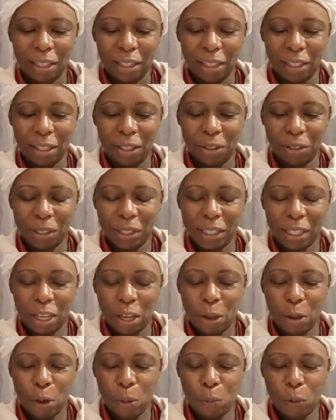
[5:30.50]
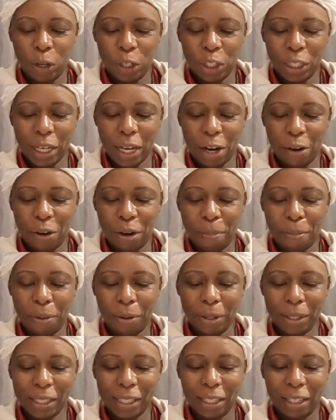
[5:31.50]
interesting when you watch Harry
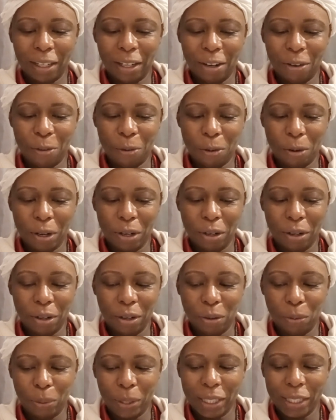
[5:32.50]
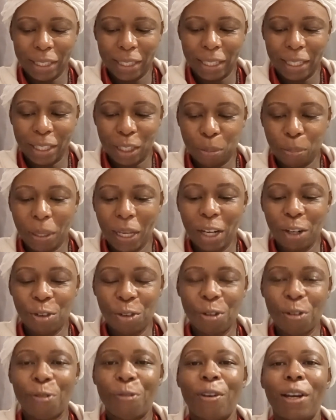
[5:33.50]
Potter, Ron Weasley is
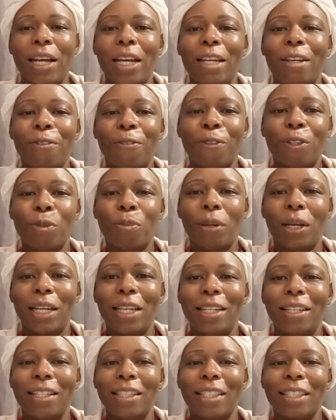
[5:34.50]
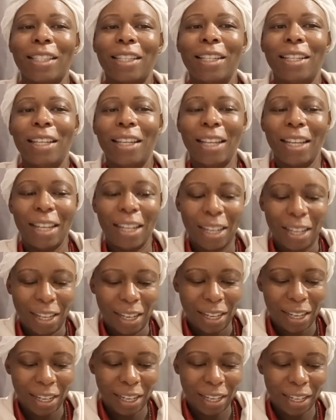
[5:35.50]
petrified of spiders.
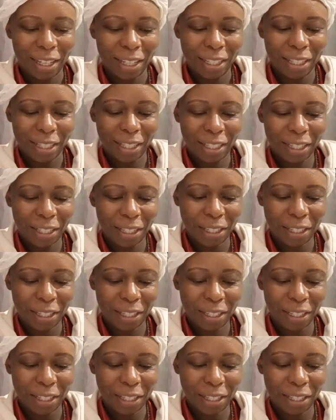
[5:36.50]
And,